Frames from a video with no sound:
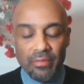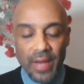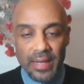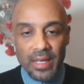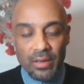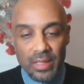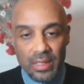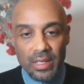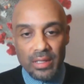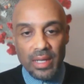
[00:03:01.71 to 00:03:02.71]
find out
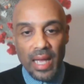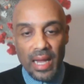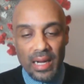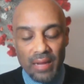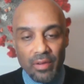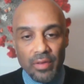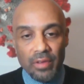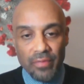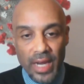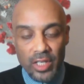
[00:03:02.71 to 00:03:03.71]
that there's a high level of
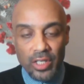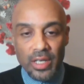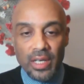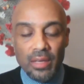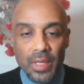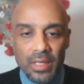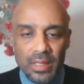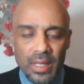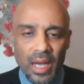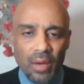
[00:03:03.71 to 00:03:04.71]
infection in the
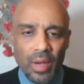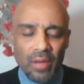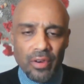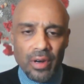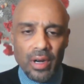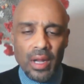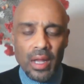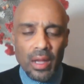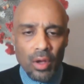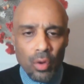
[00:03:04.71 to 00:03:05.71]
community. However,
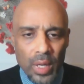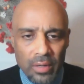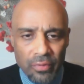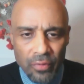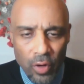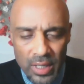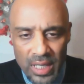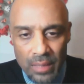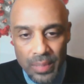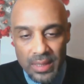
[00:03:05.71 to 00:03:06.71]
with
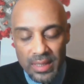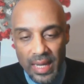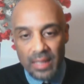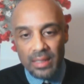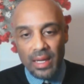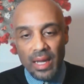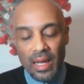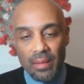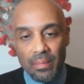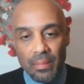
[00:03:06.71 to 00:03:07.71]
14%
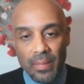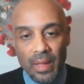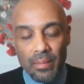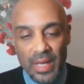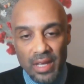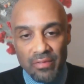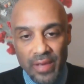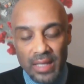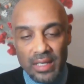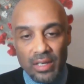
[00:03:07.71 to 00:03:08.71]
being
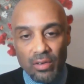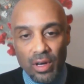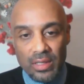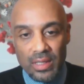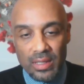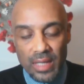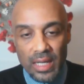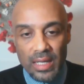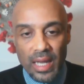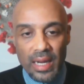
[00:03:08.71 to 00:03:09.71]
infected across the
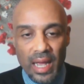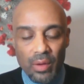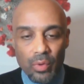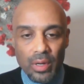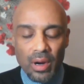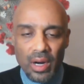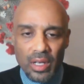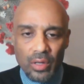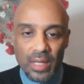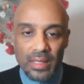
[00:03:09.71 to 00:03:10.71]
state, and I would
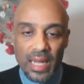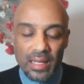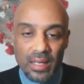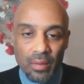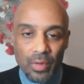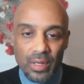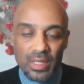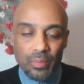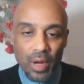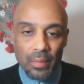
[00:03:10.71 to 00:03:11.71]
argue that that number
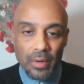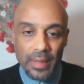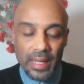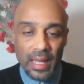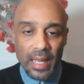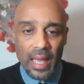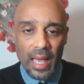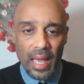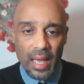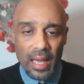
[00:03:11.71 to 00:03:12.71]
is probably
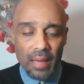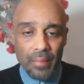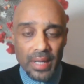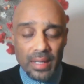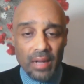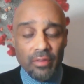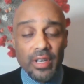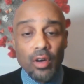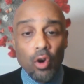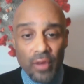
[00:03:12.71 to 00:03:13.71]
a bit of
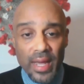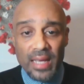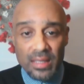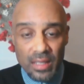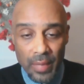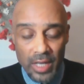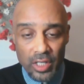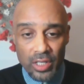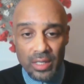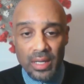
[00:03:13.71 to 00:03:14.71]
an
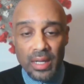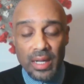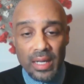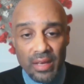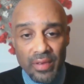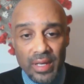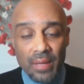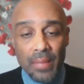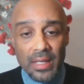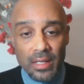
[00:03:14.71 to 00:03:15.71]
overestimation, given the
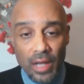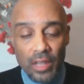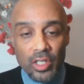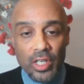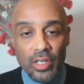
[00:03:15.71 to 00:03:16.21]
methodology